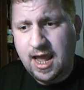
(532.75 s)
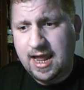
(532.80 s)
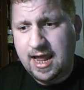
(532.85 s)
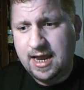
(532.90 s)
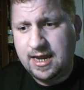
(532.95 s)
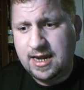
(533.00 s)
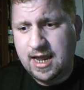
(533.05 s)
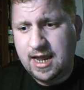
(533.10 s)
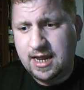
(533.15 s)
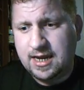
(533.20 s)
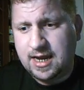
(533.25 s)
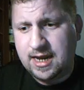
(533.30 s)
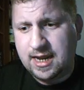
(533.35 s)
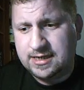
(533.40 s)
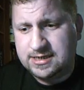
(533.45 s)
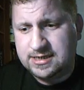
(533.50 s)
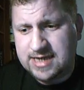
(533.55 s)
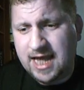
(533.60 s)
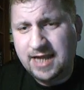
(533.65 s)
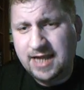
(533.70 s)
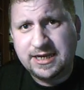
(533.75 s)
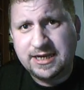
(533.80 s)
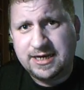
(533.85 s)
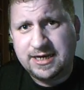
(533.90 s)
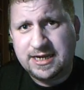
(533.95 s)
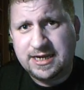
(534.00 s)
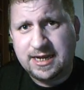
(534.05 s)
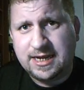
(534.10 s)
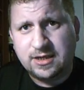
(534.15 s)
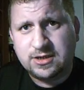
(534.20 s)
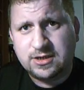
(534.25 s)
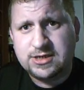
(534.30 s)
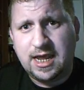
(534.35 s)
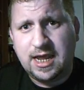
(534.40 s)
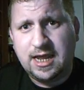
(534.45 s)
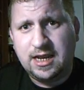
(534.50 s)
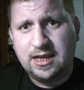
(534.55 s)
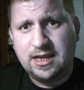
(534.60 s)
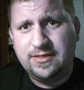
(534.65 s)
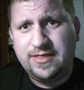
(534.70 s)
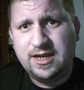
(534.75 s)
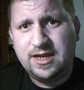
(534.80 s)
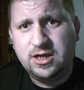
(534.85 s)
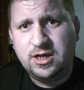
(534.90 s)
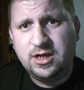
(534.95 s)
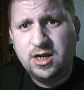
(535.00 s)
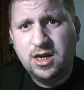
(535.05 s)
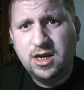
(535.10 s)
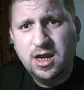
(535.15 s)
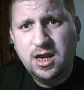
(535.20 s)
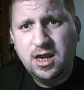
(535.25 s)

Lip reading: and exacting details, then